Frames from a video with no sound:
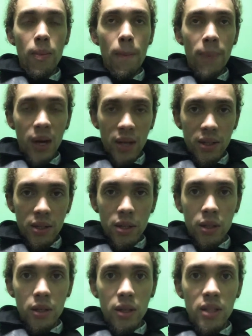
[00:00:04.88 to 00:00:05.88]
but
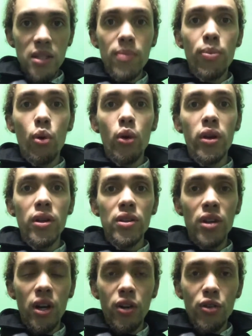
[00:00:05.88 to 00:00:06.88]
it's important
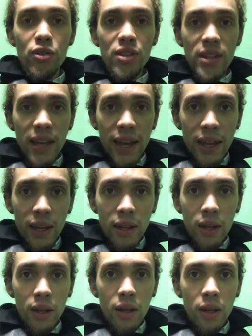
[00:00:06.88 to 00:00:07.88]
to understand
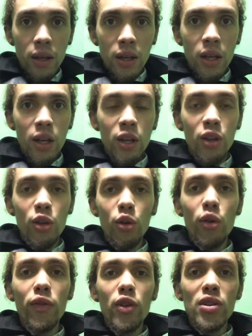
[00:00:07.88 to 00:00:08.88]
the
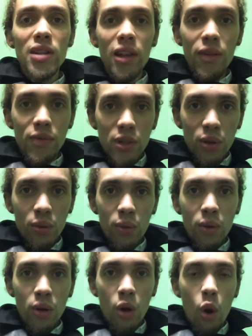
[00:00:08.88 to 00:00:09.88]
universe loves you
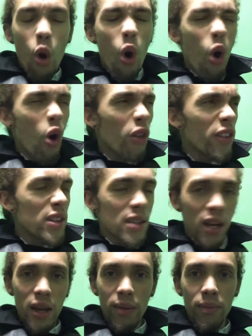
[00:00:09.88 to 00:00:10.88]
all the
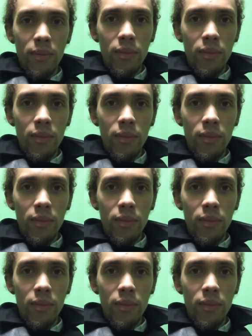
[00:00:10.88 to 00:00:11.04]
time,